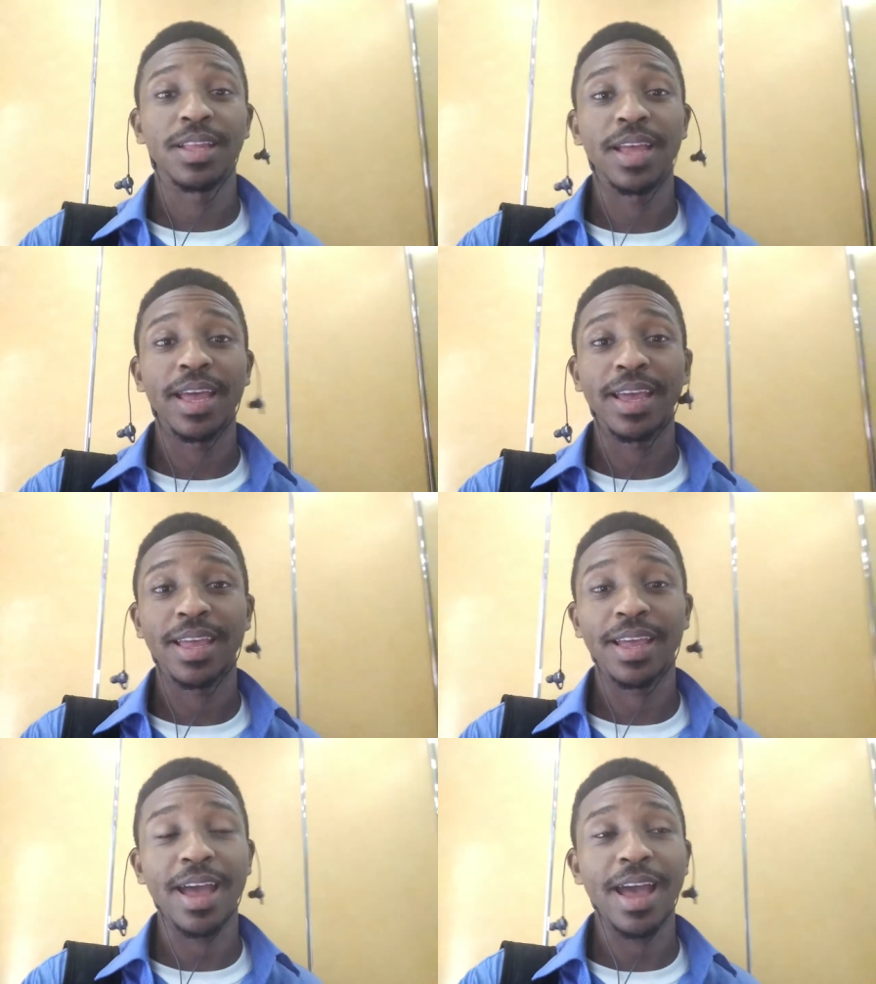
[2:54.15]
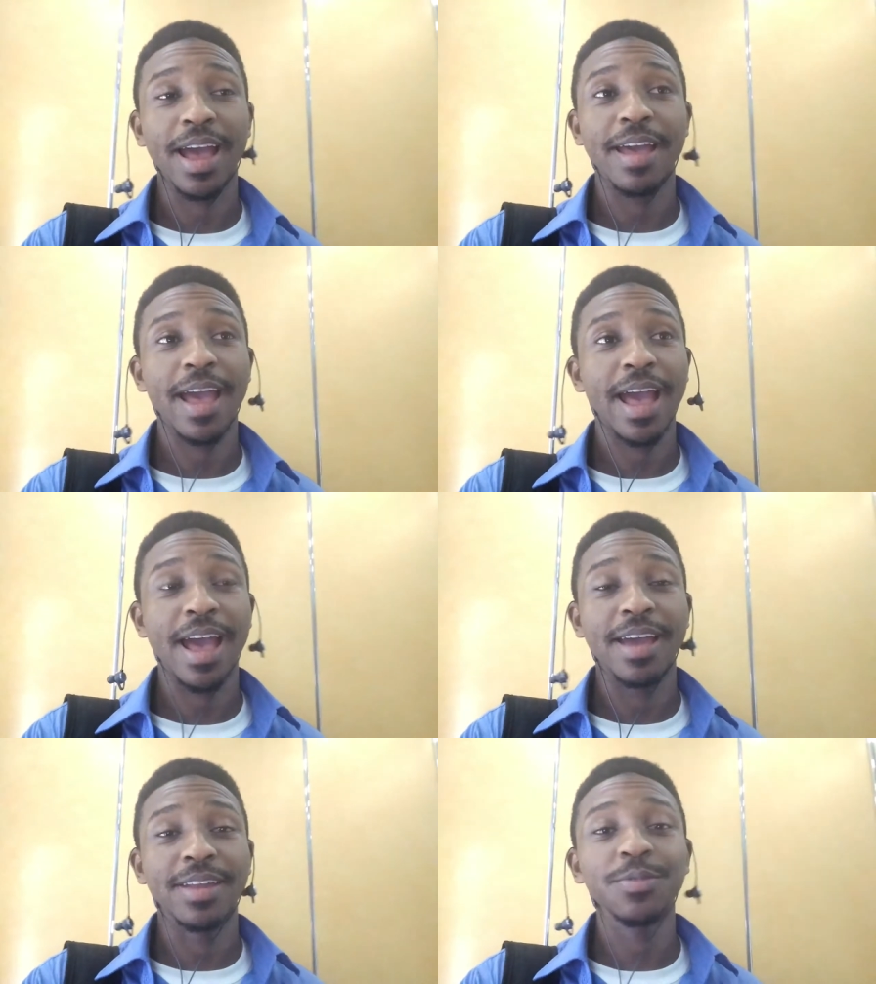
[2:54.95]
Like, I,
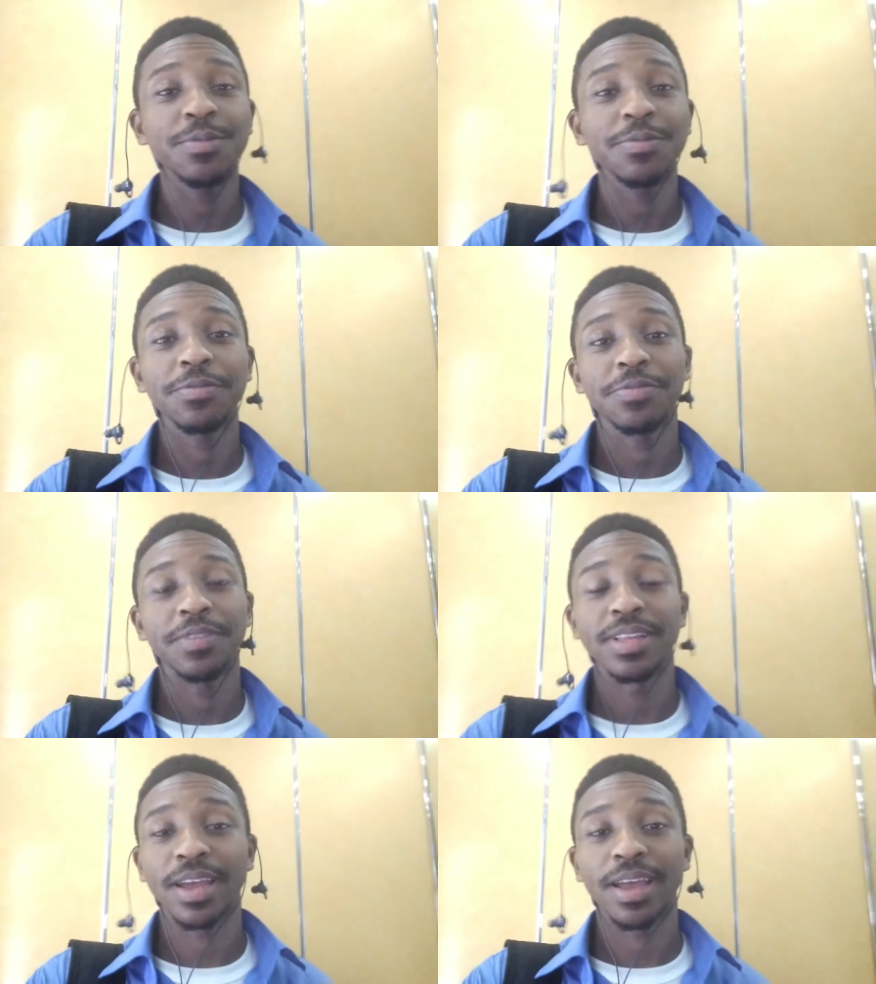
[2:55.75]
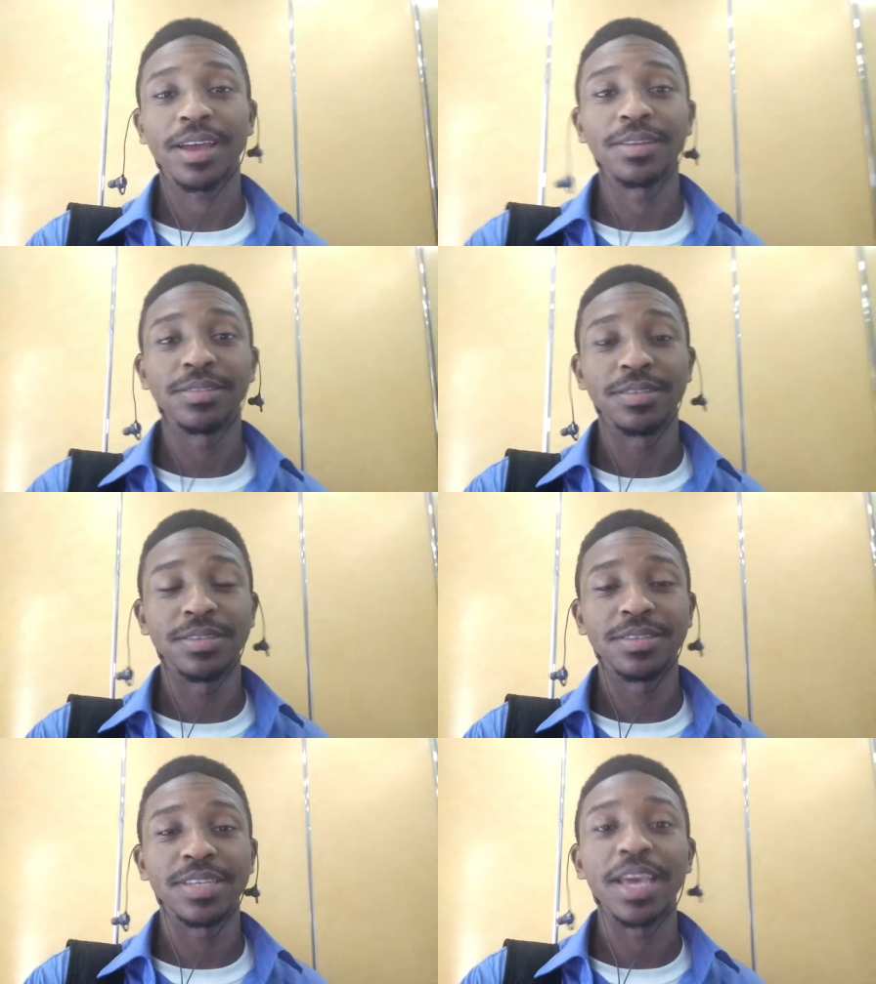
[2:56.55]
I don't even feel like I can
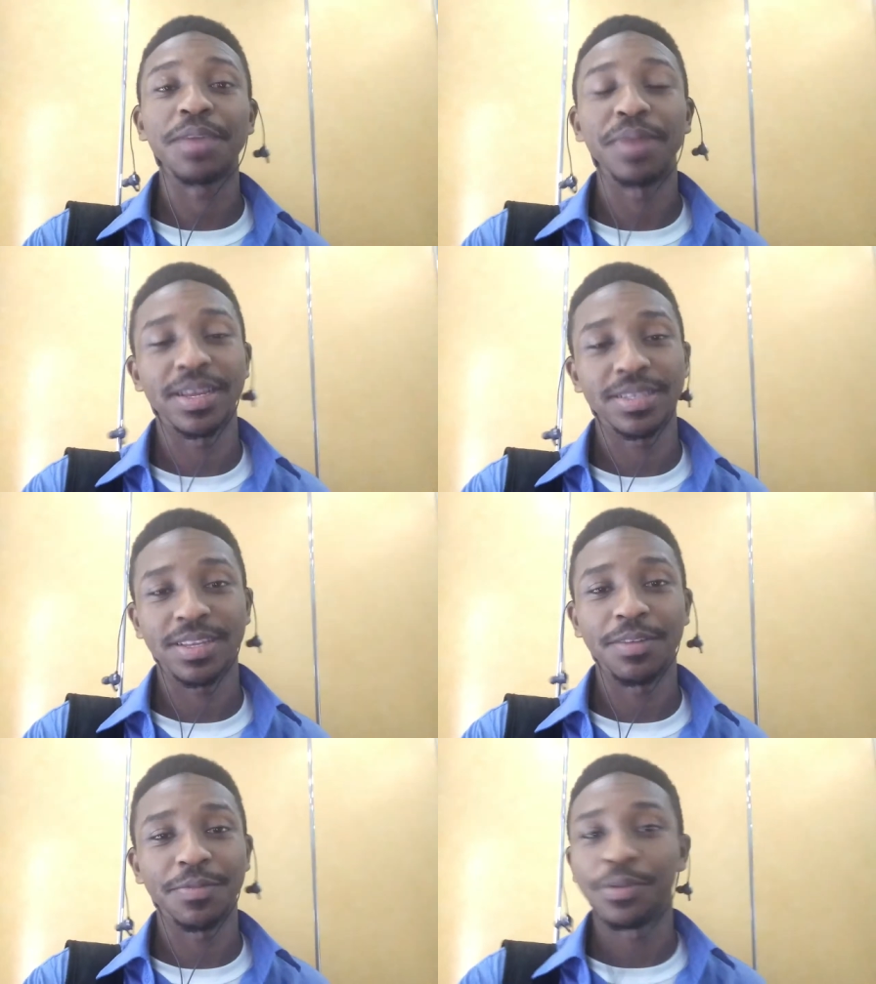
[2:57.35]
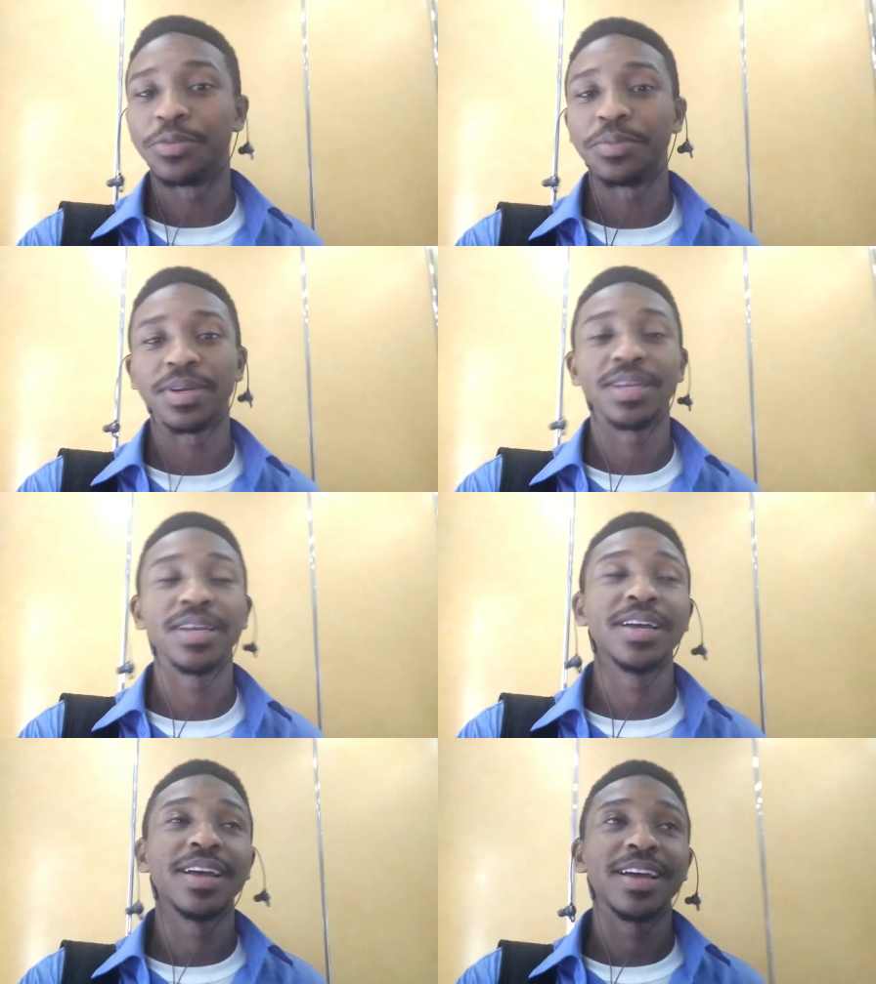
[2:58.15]
take myself home.
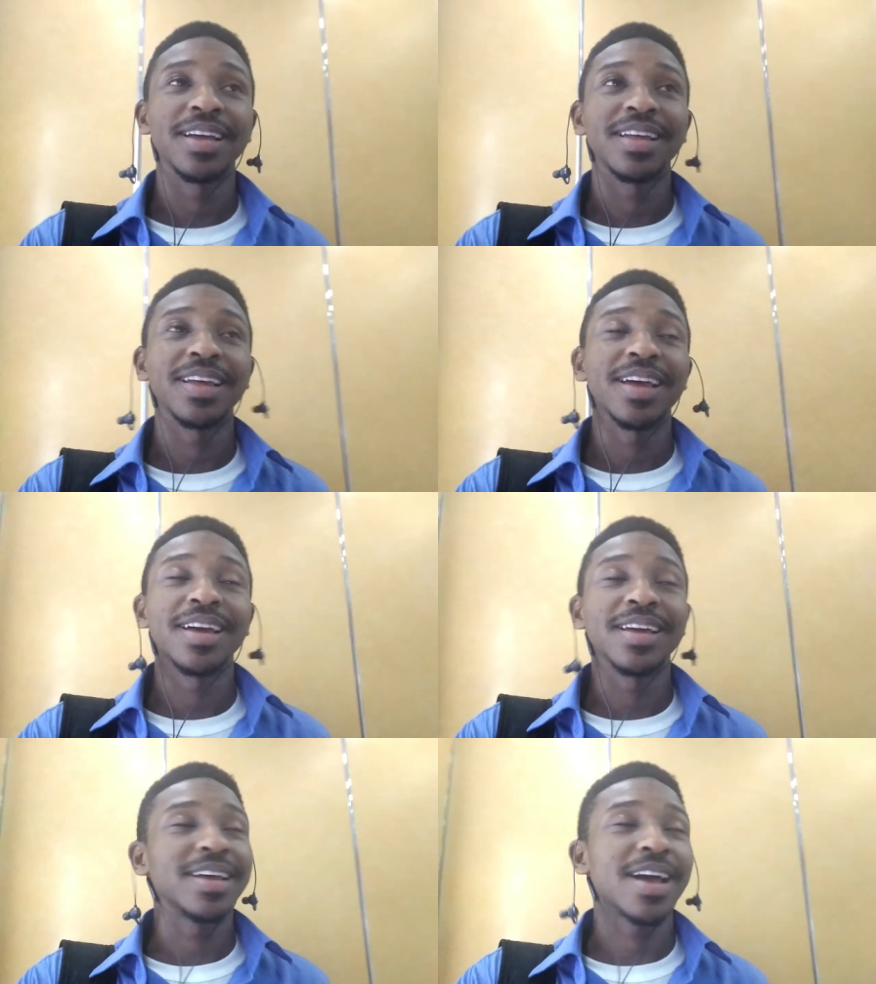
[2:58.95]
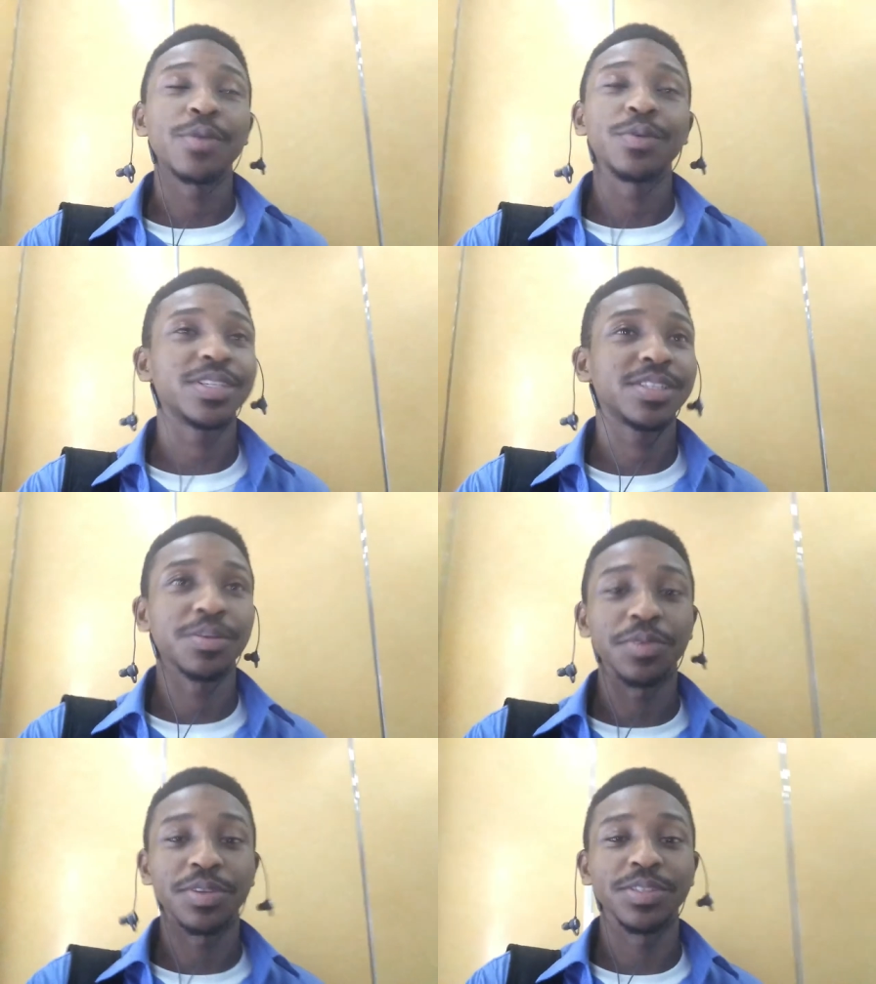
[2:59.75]
I, I wish
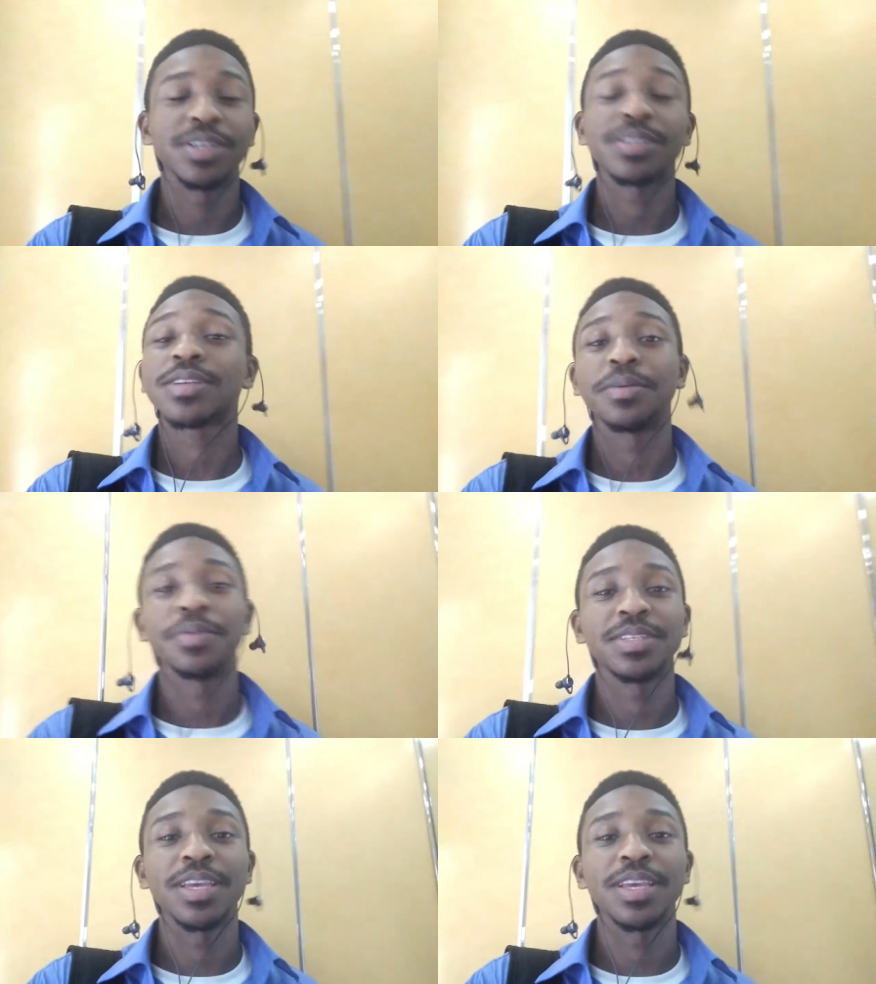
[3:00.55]
someone would just come and